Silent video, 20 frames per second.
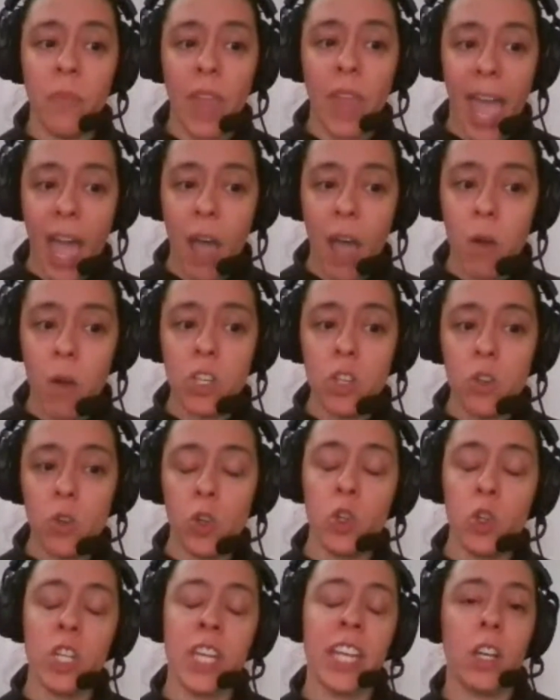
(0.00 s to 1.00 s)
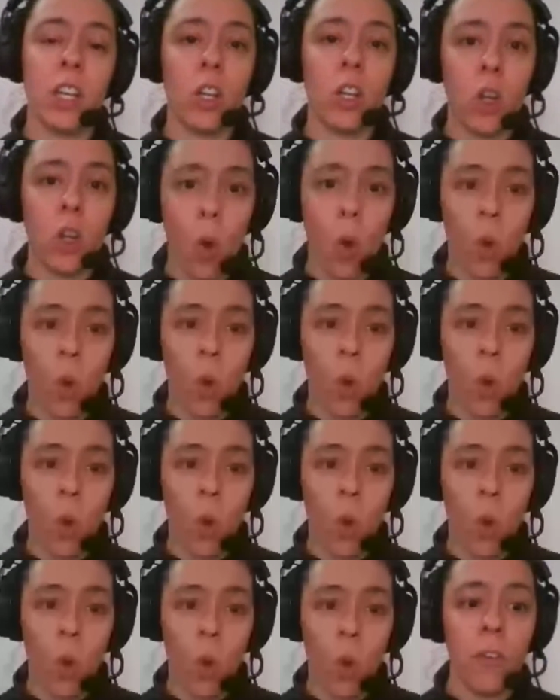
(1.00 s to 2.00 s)
How do you create a goal
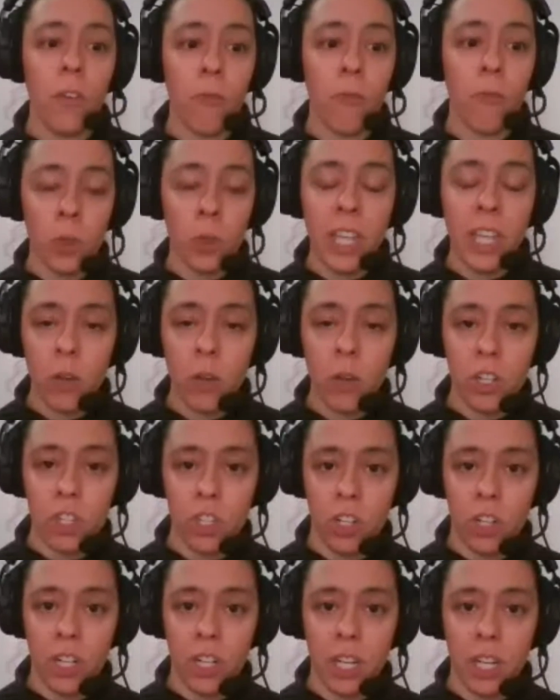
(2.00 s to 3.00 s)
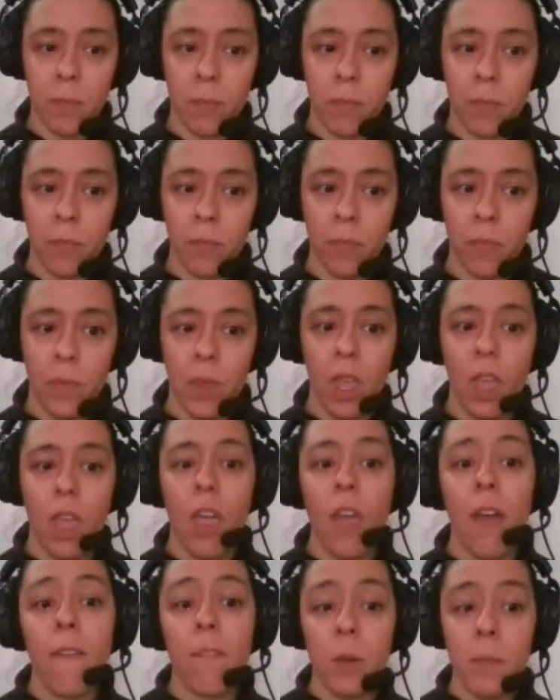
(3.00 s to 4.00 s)
for language learning?
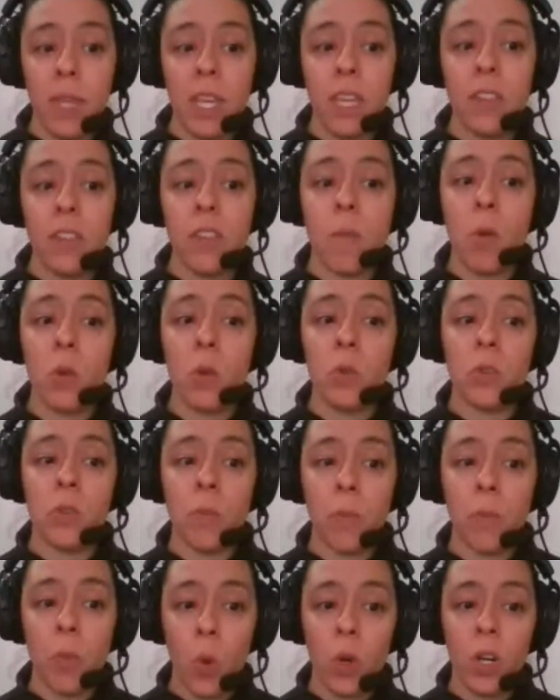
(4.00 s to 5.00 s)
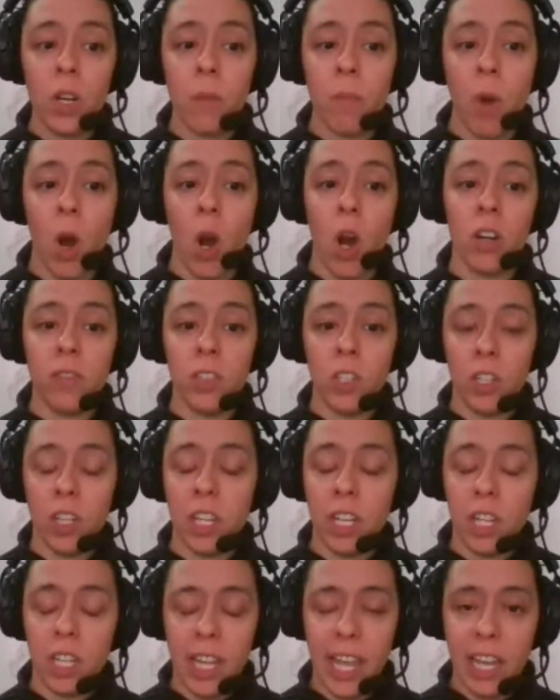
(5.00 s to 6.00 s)
For me, the most important part of
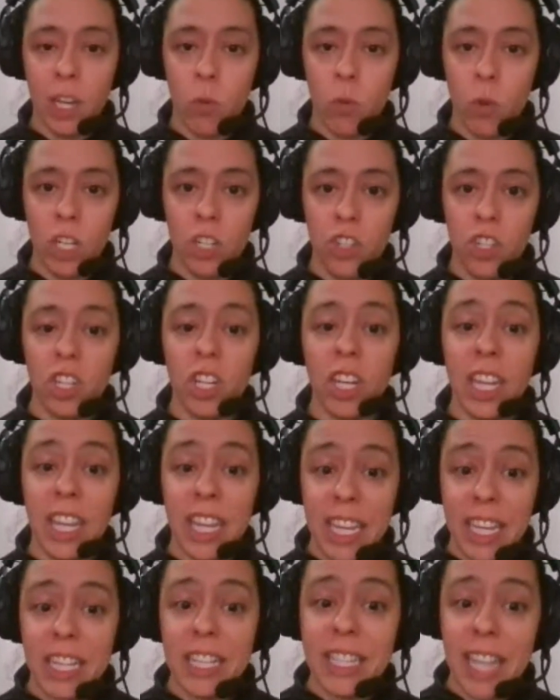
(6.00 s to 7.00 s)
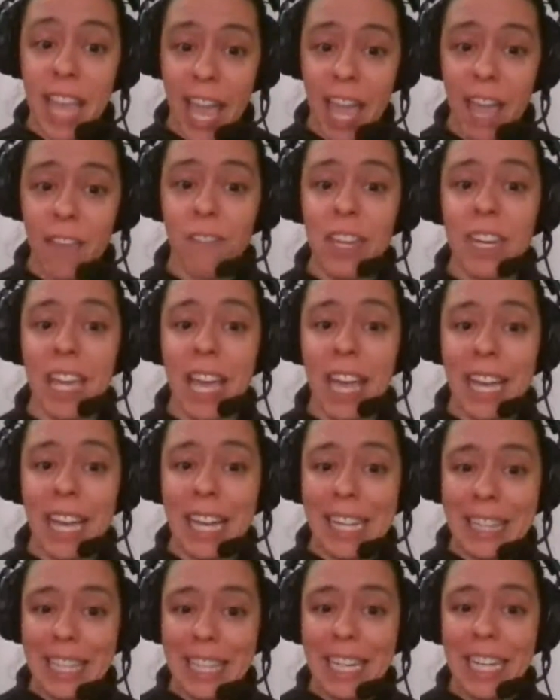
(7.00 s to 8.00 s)
learning a language is having a
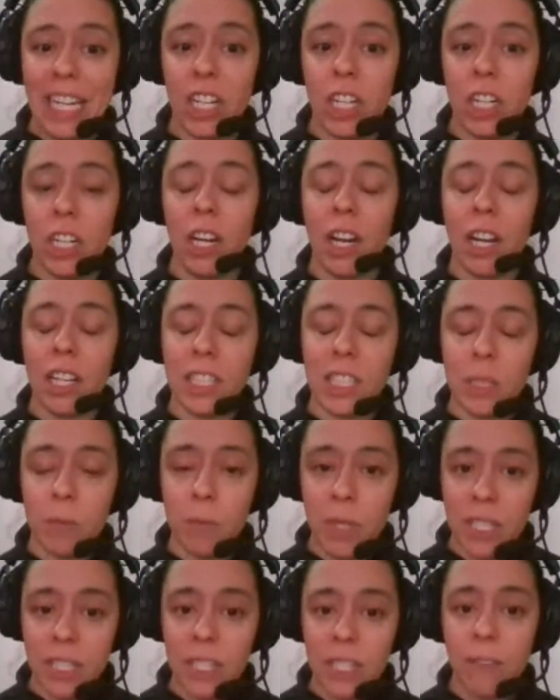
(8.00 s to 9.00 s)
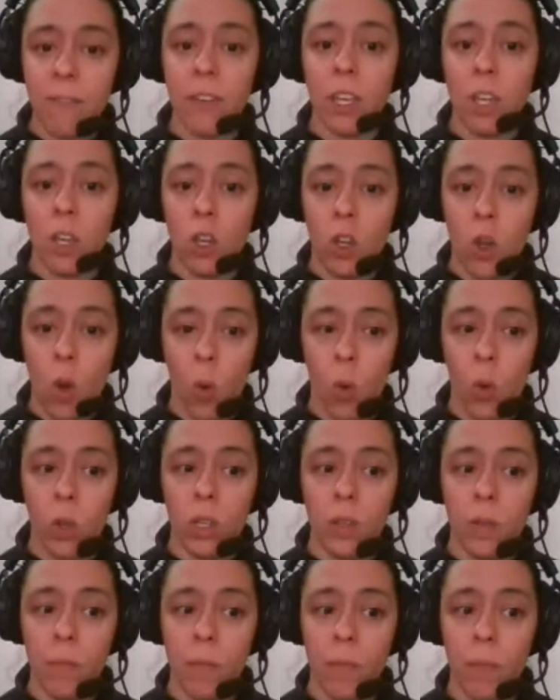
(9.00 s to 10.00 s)
clear, specific
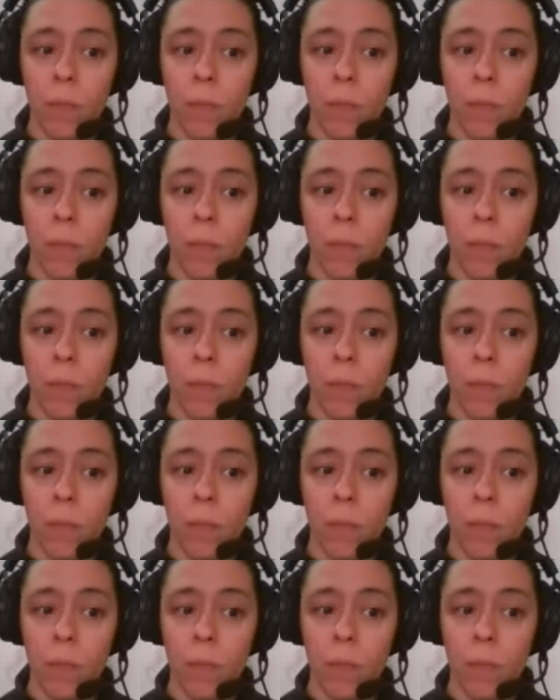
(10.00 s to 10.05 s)
goal.